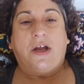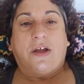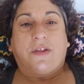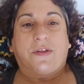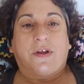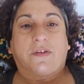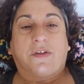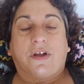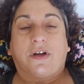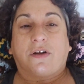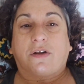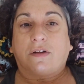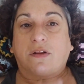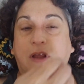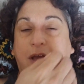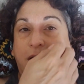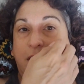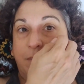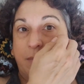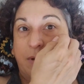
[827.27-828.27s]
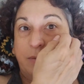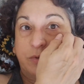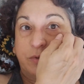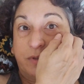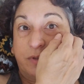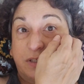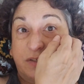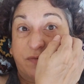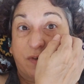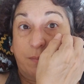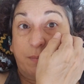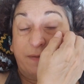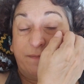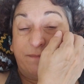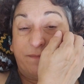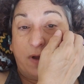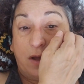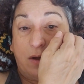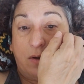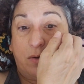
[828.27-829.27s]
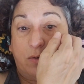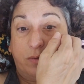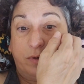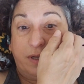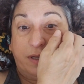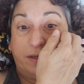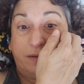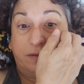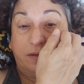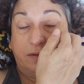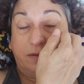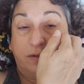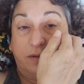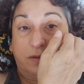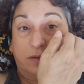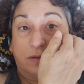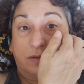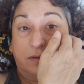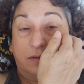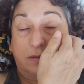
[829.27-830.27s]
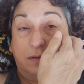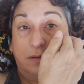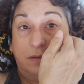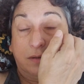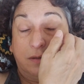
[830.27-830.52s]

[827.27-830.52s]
The little, I'm doing this from my phone, and the little,